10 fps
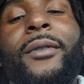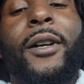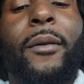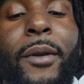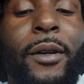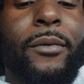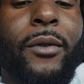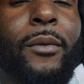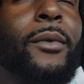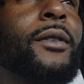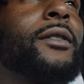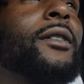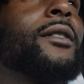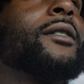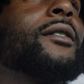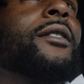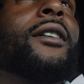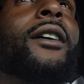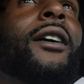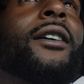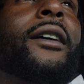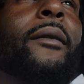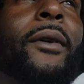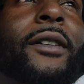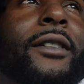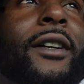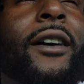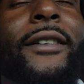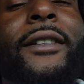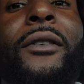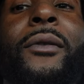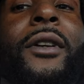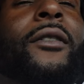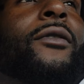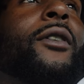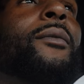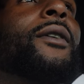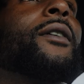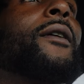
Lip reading: coming up for me. So y'all make sure y'all send one up for me.